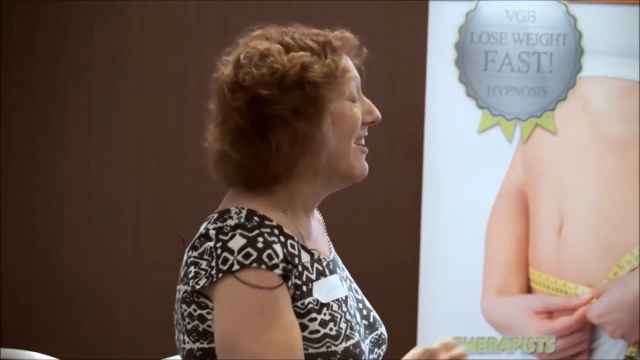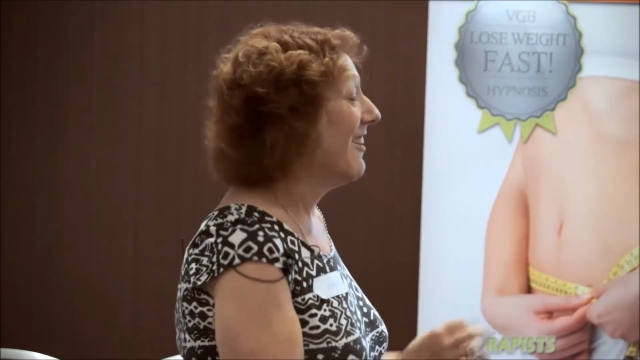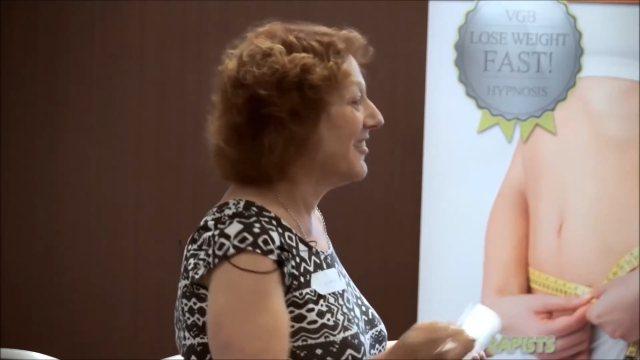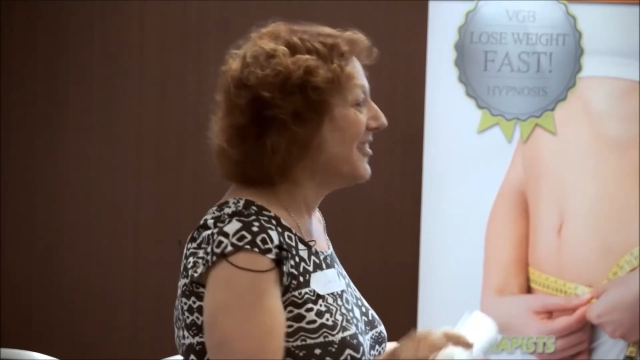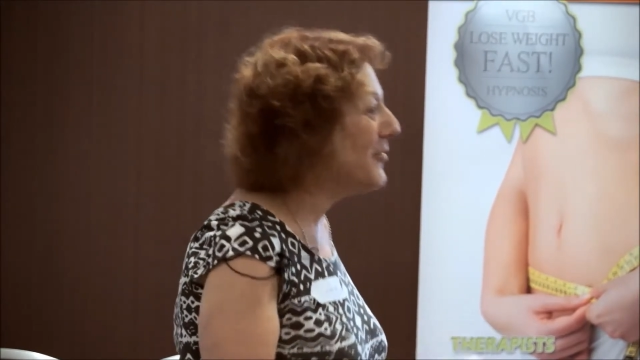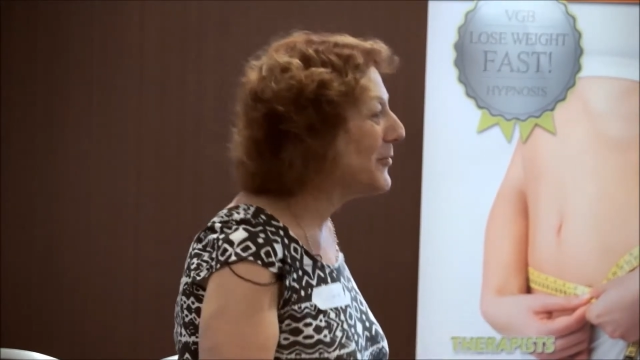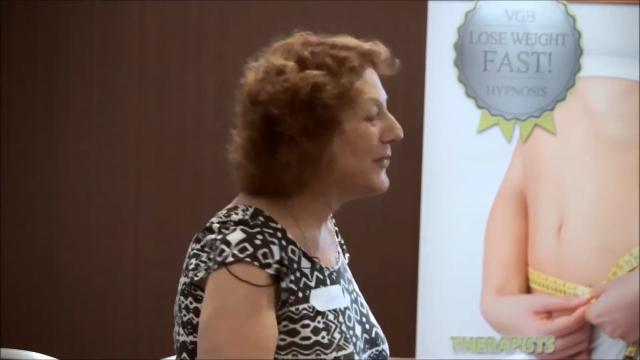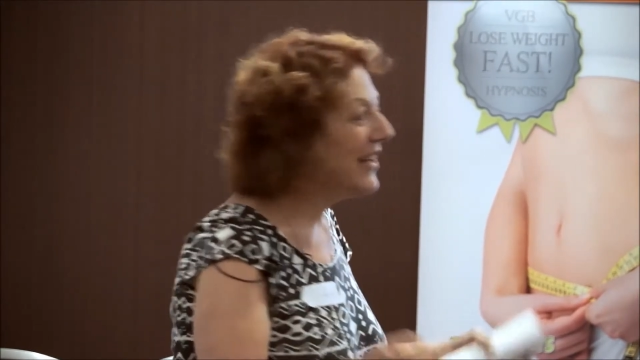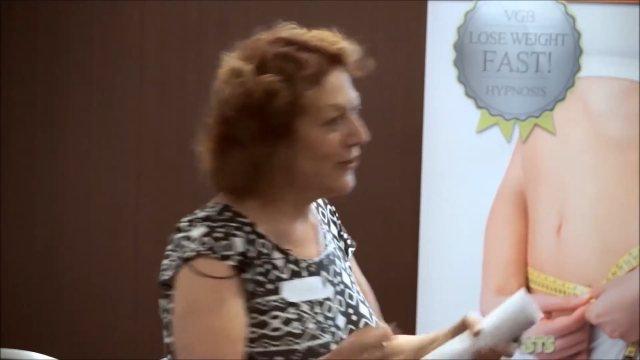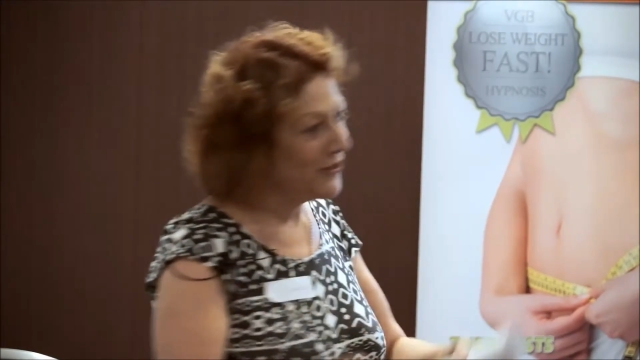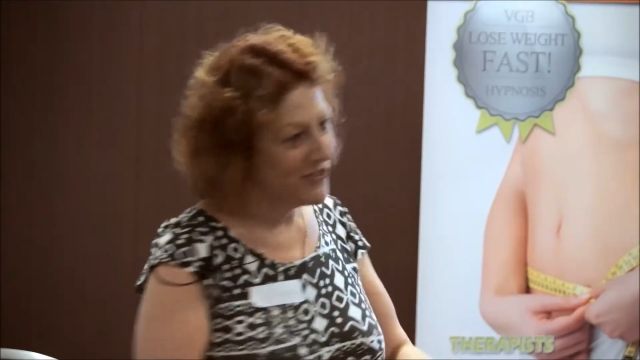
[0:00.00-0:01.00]
I know the
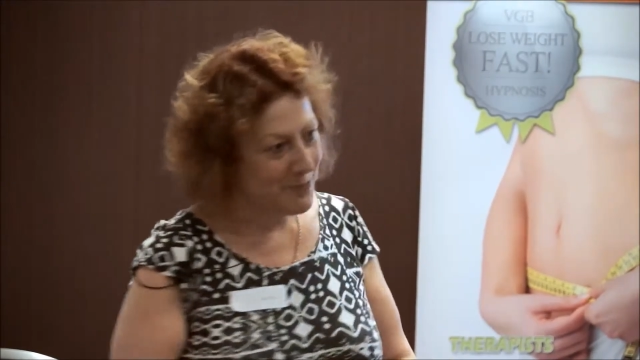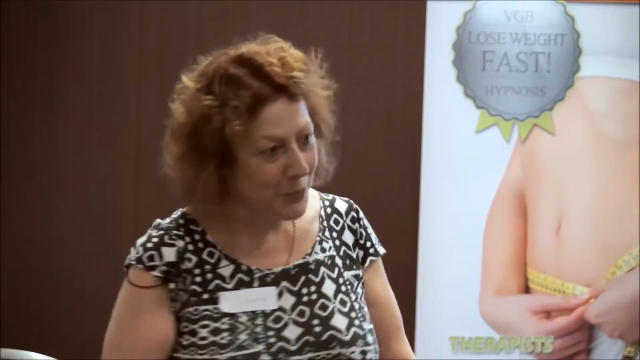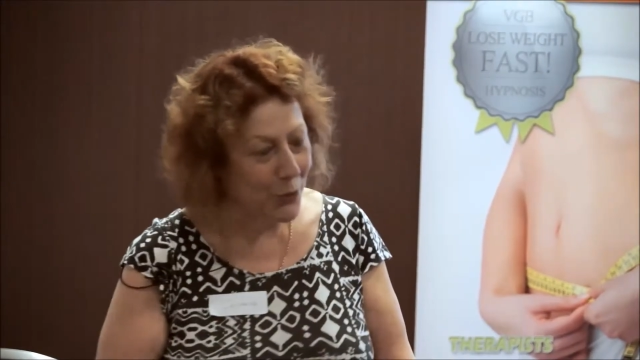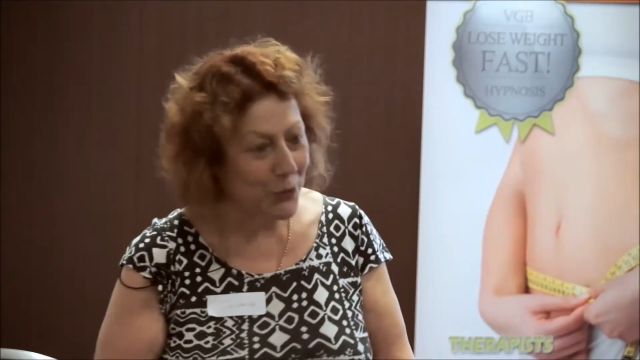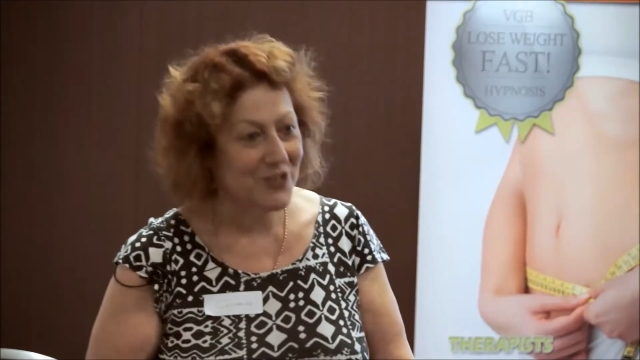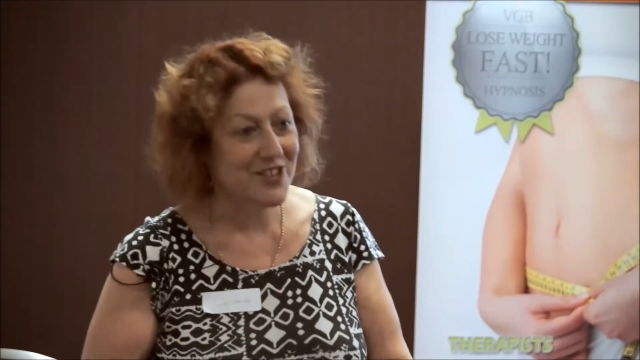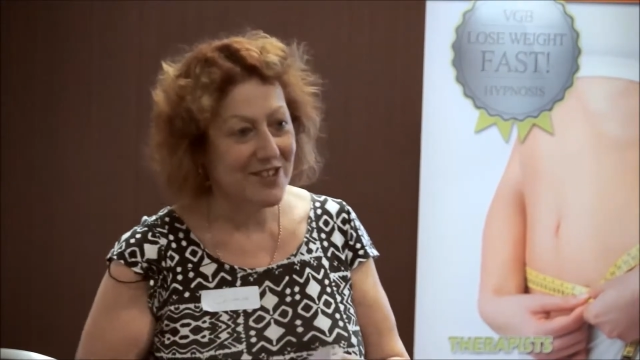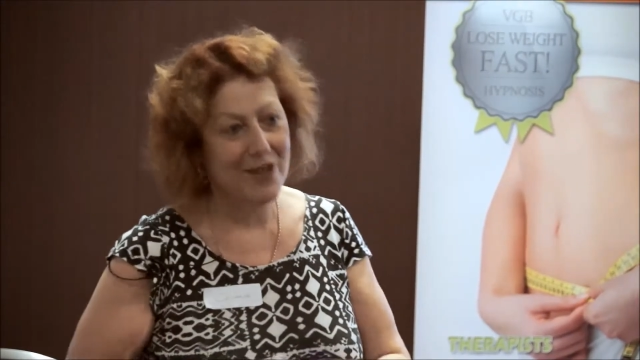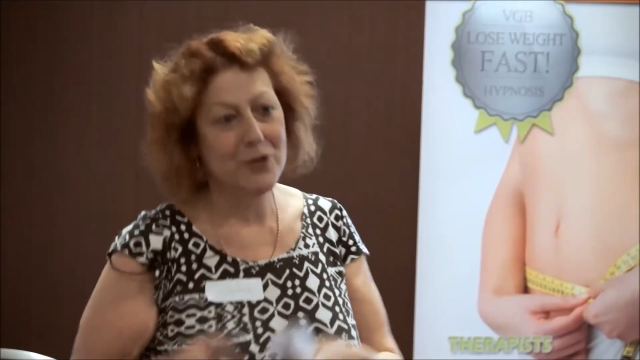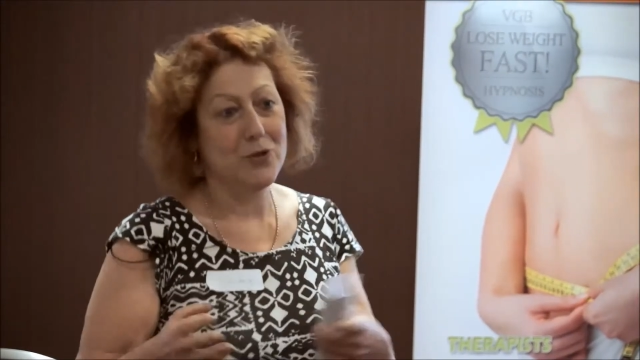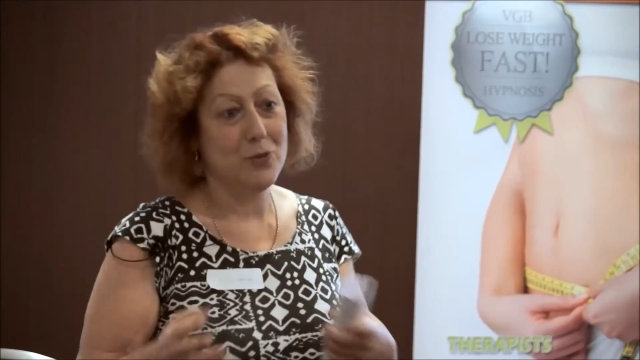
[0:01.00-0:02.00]
weight loss is important to
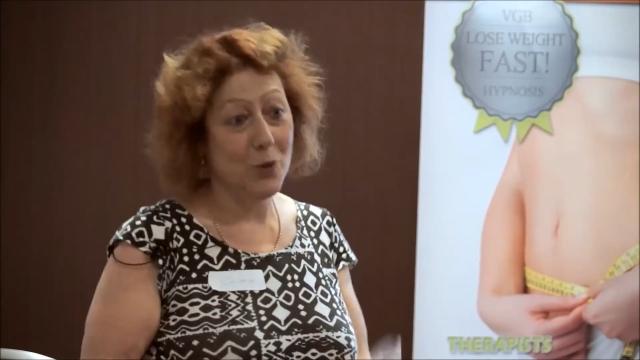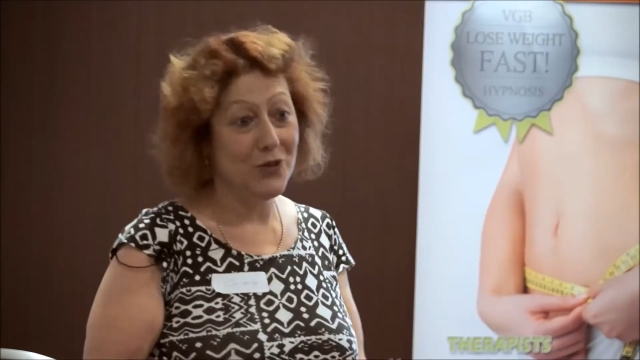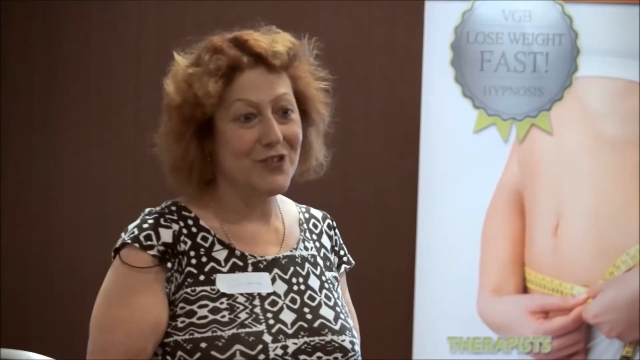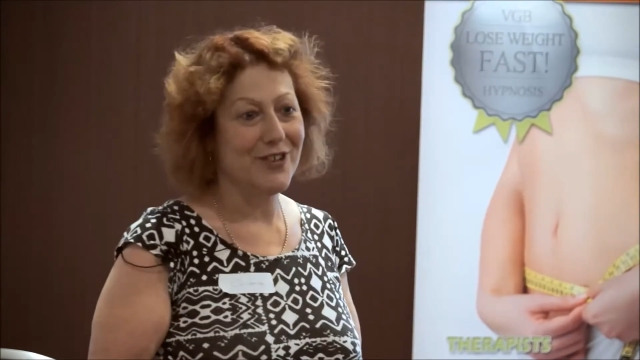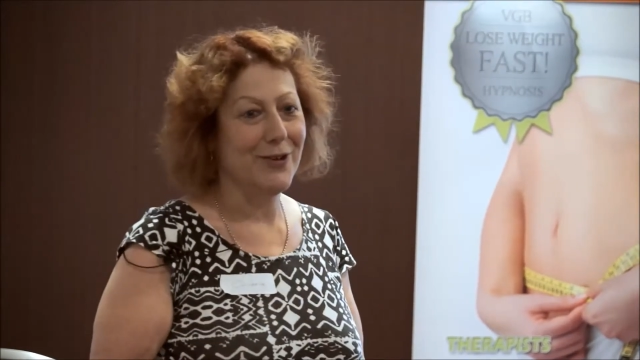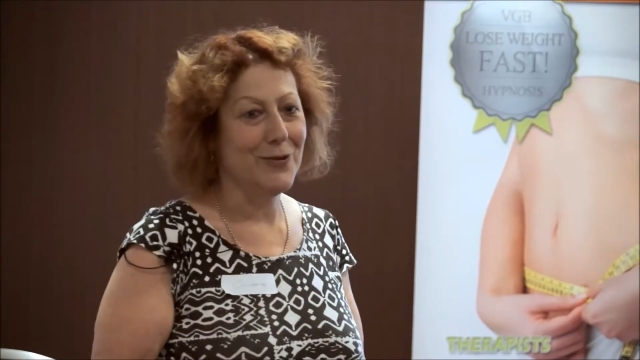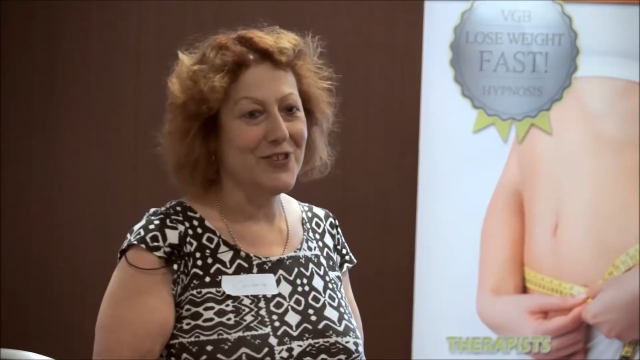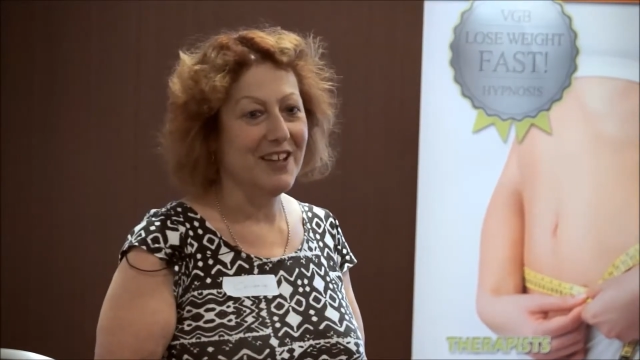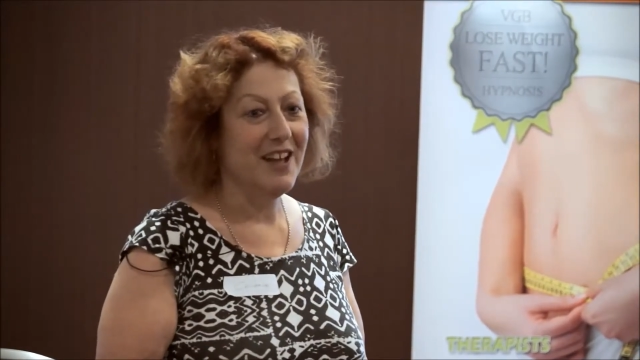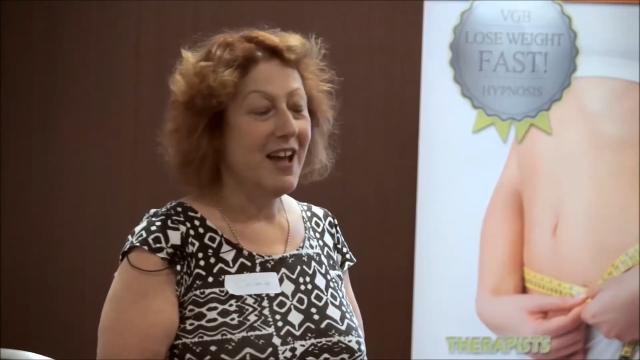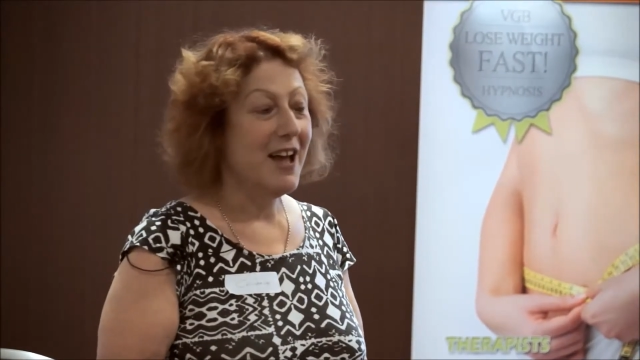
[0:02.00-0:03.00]
those who want to lose it,